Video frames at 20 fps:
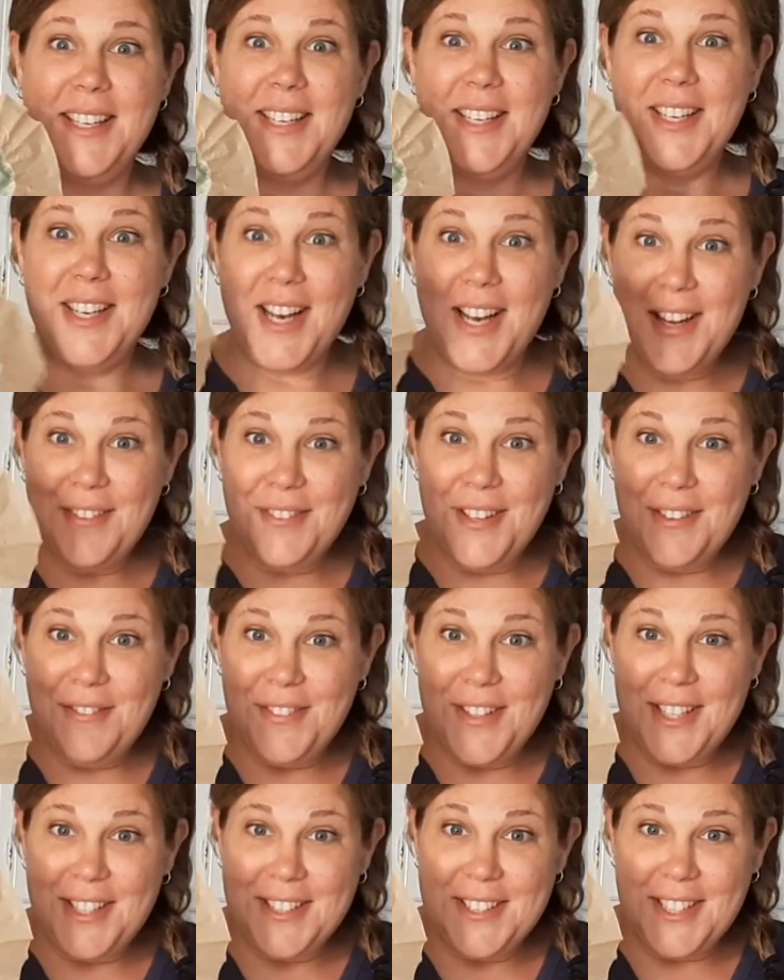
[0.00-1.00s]
Coffee
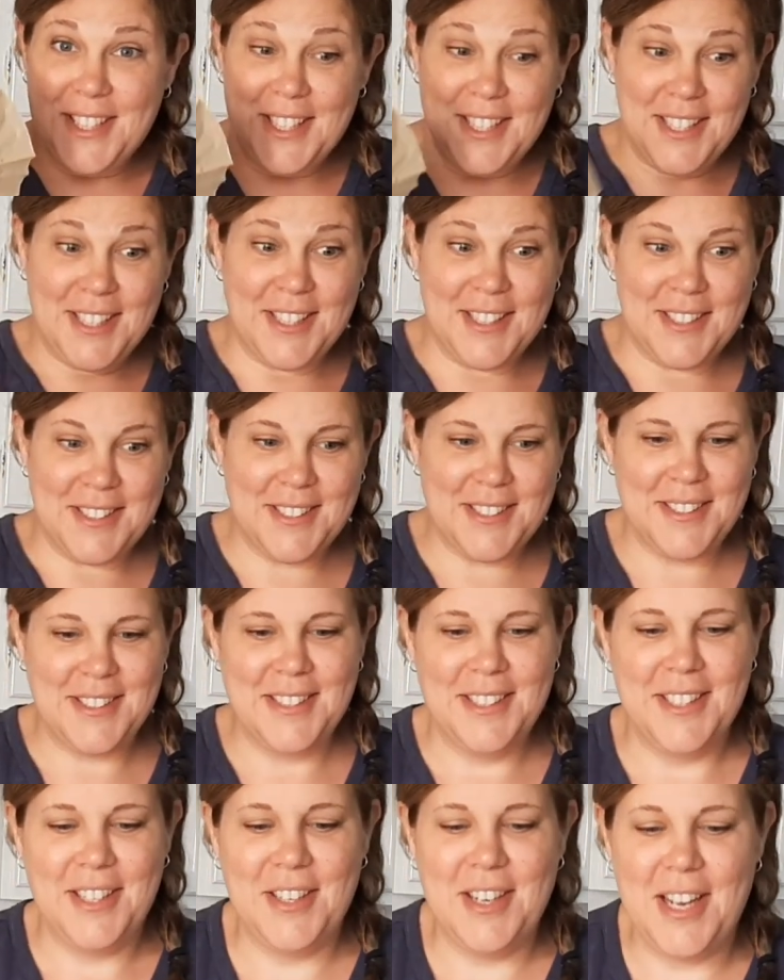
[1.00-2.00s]
filters.
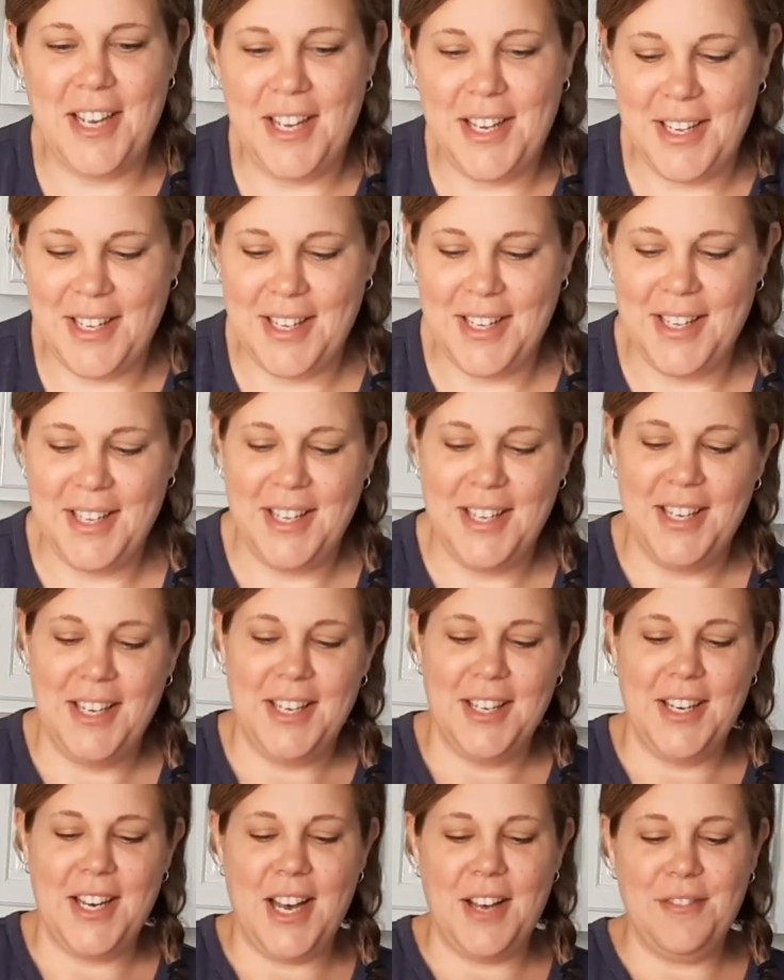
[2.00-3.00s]
All right.
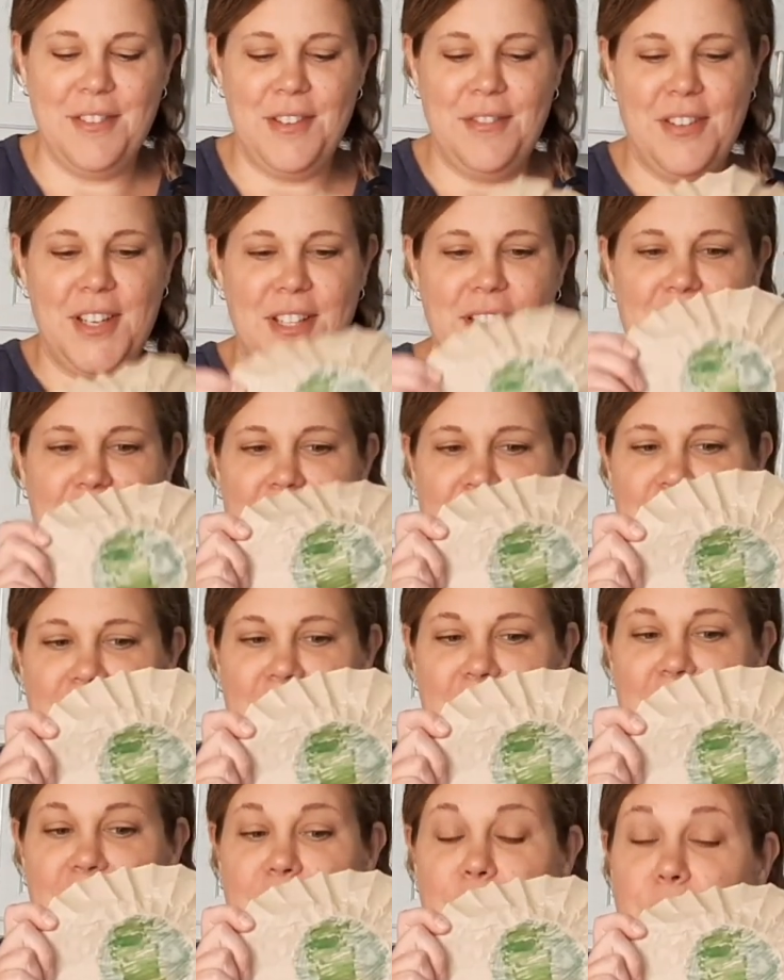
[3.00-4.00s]
Coffee filter.
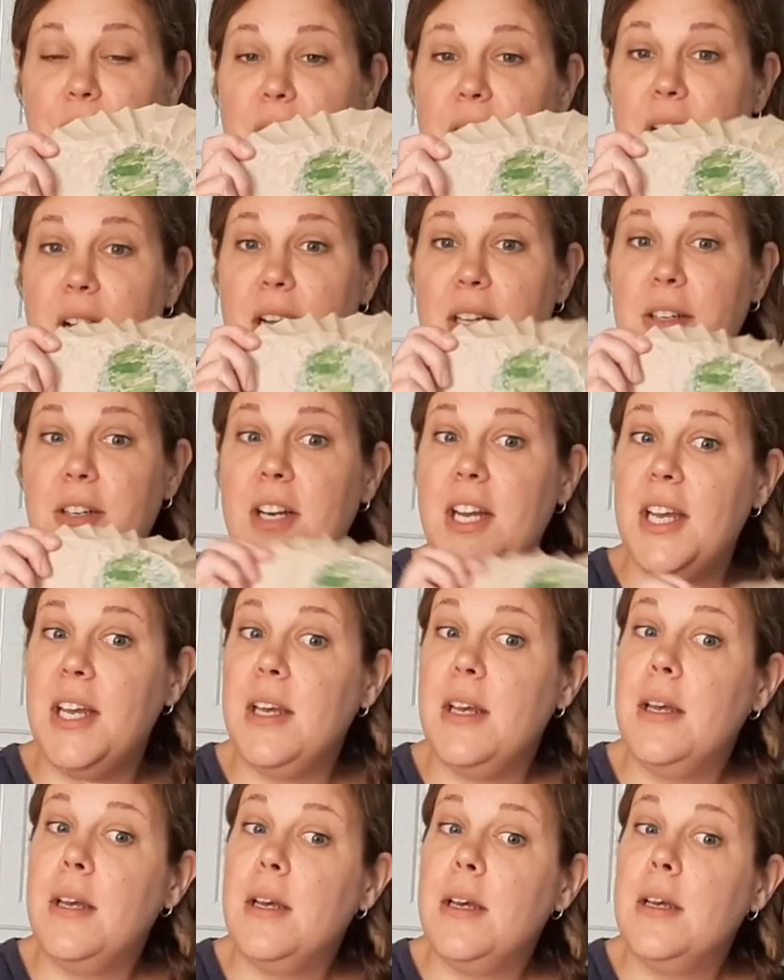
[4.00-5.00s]
You can color it
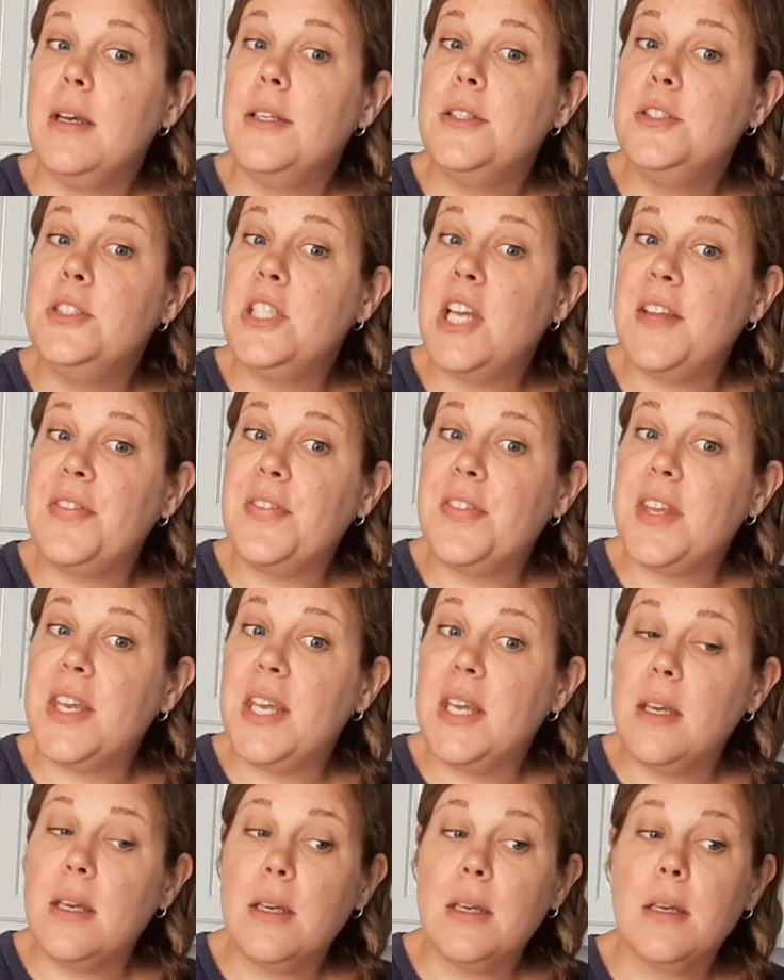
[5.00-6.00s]
gently.
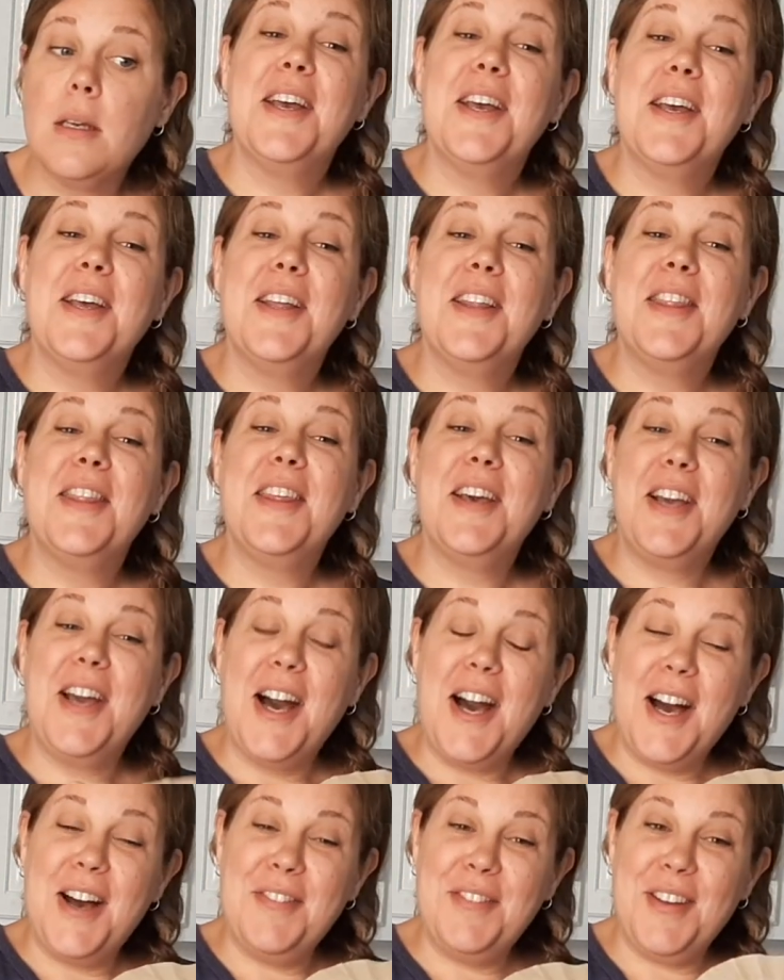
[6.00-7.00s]
The
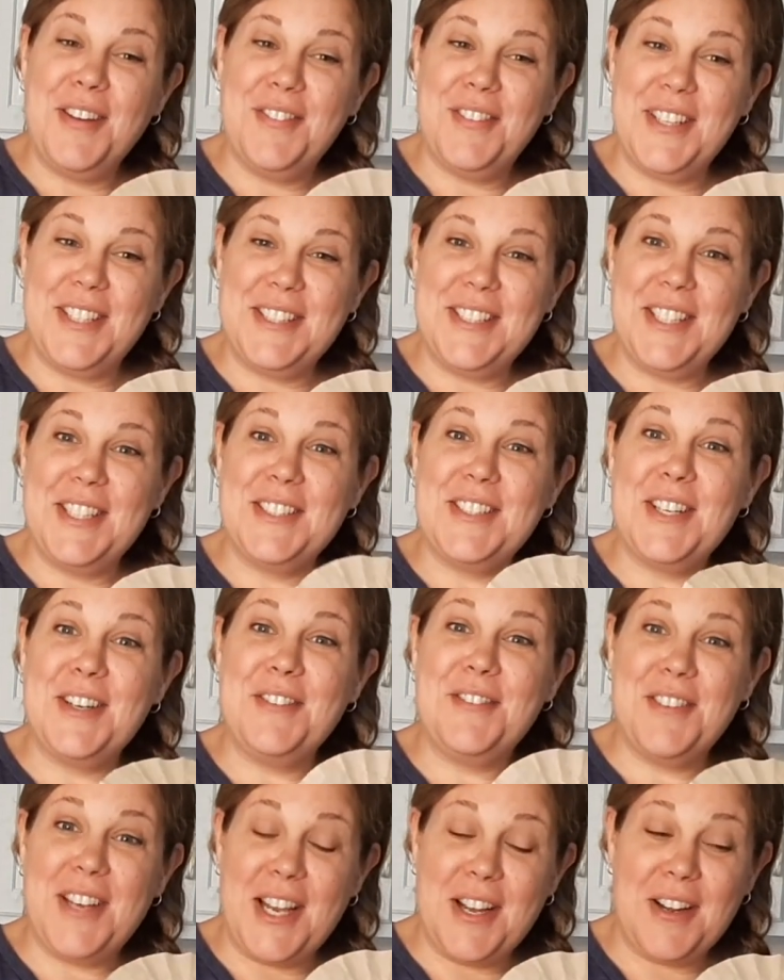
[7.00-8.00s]
coffee filters are
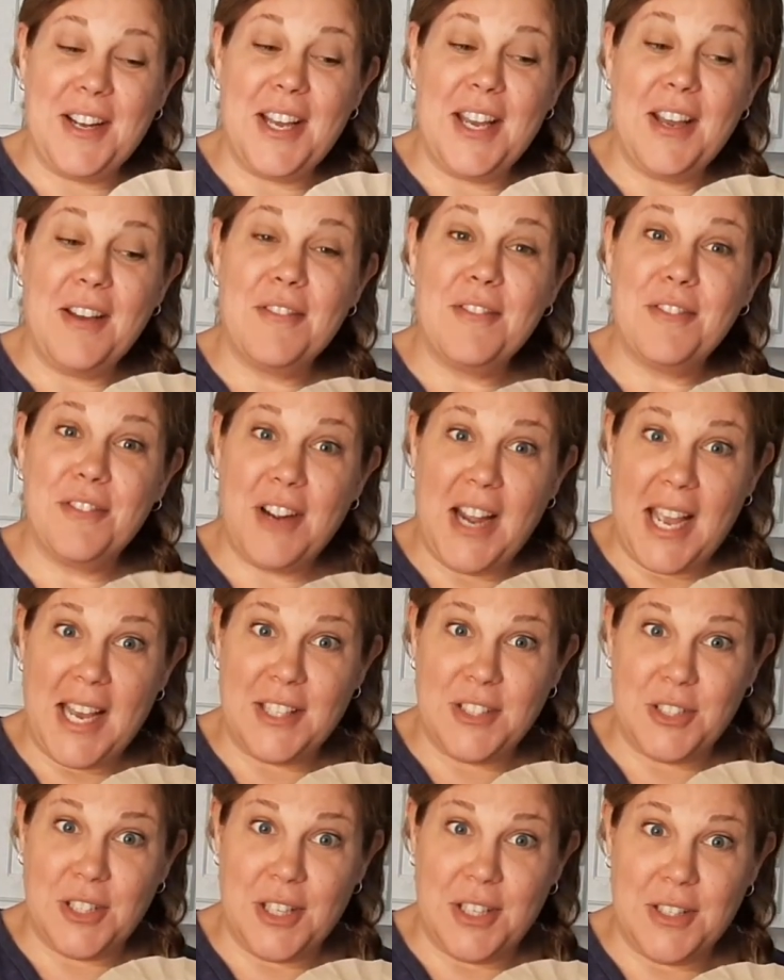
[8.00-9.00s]
very
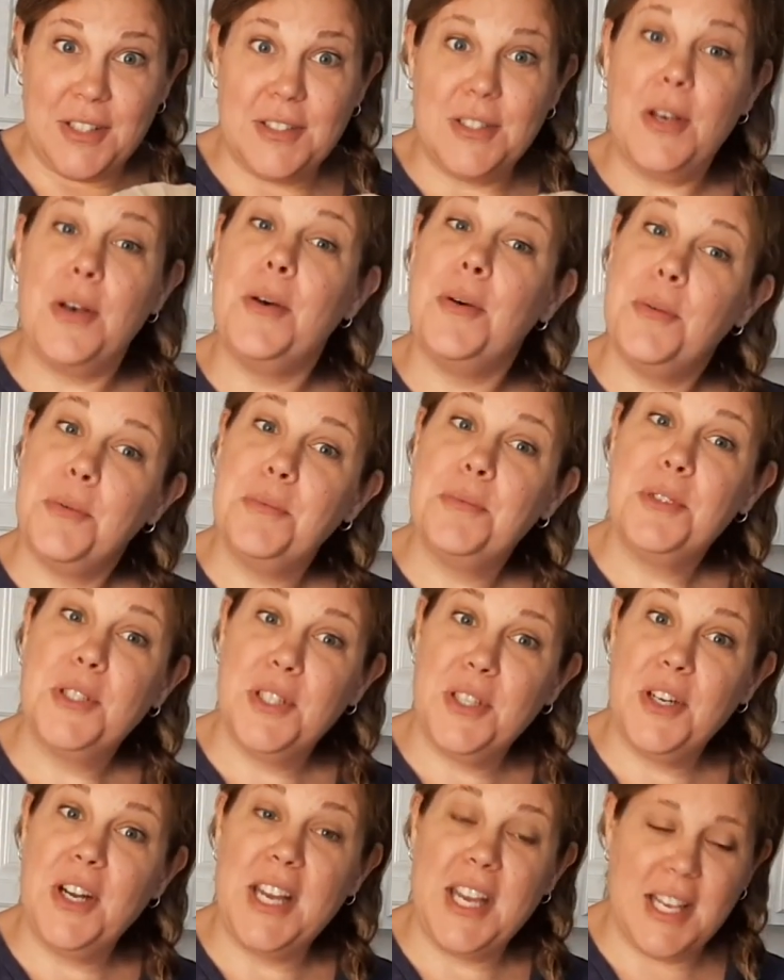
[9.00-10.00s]
fragile, so
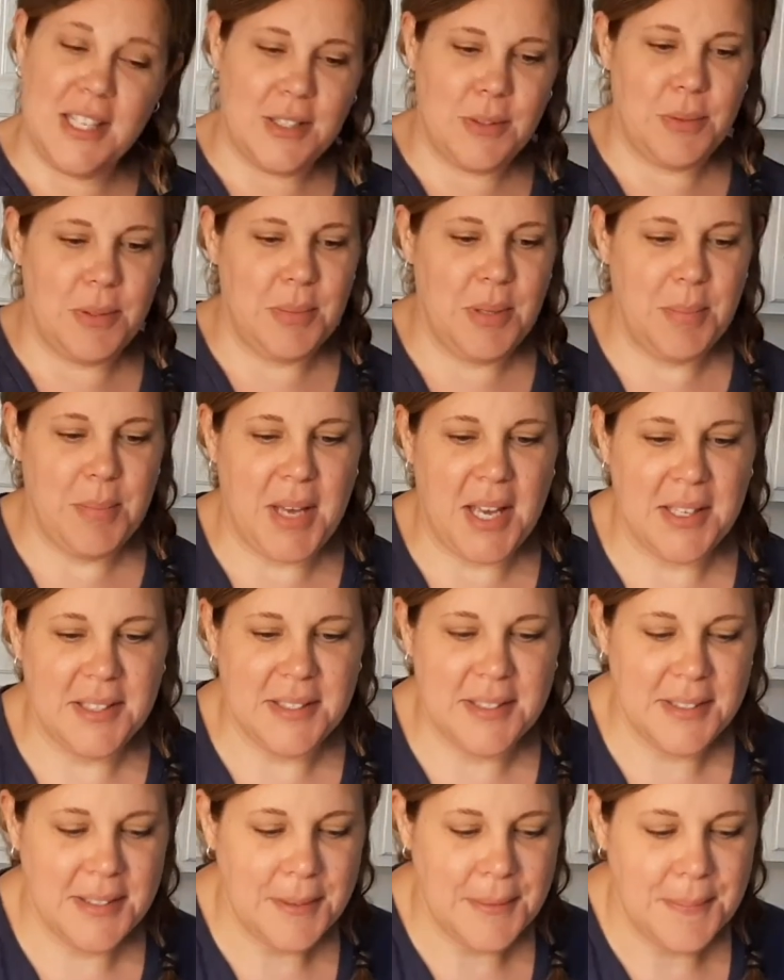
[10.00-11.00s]
crayons would be best.